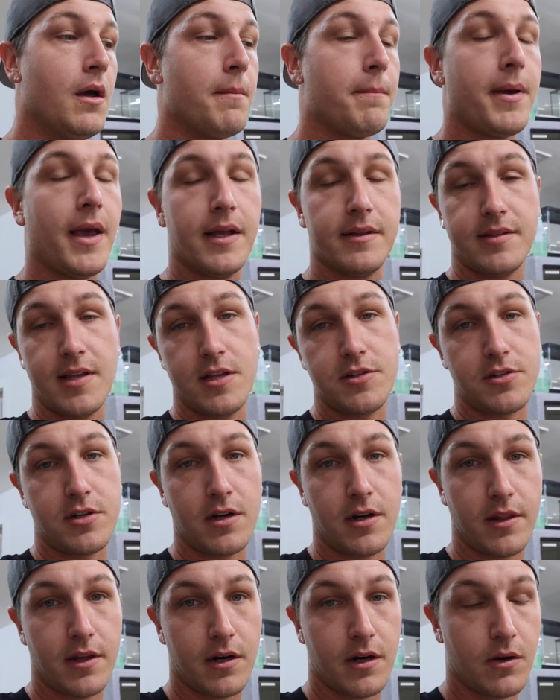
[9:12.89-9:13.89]
pay
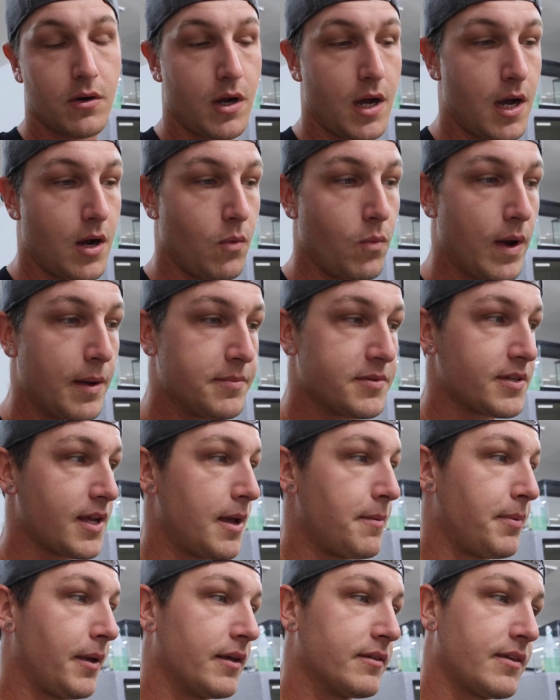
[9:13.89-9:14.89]
attention to their
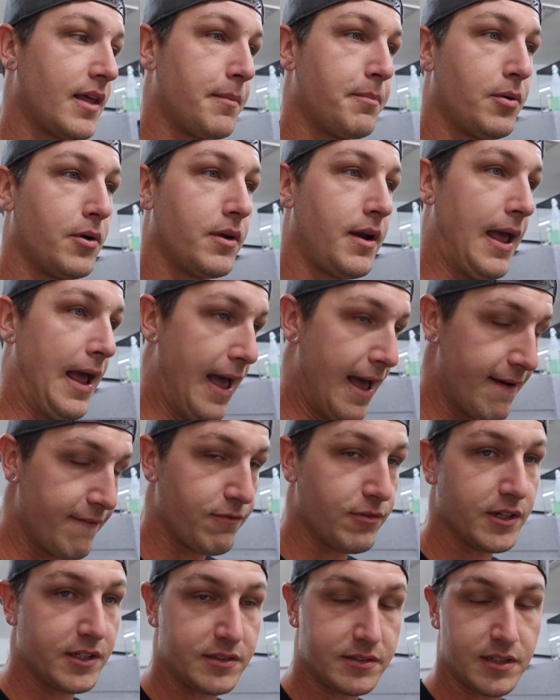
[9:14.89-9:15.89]
website because they put
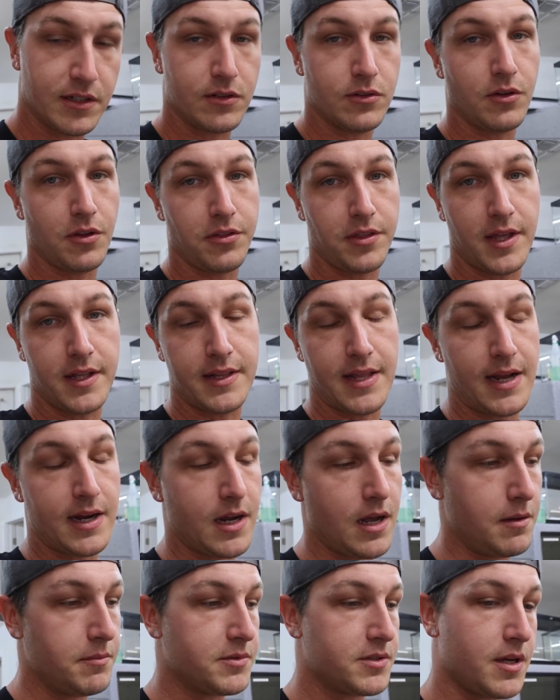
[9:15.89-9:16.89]
every single thing that
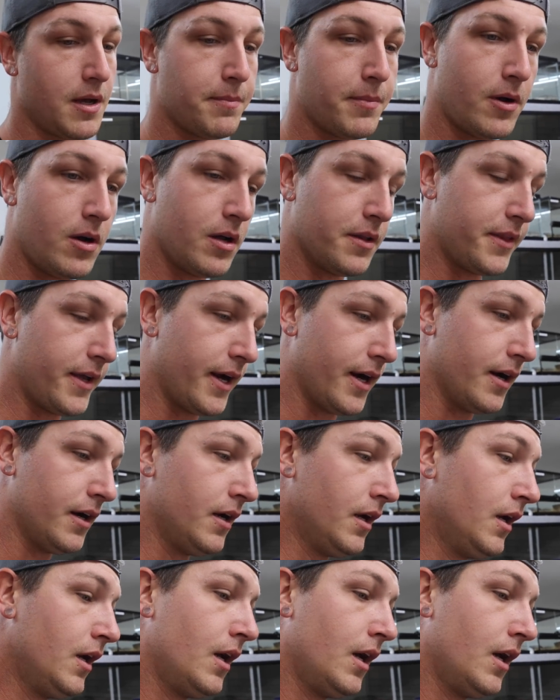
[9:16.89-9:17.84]
comes up on there.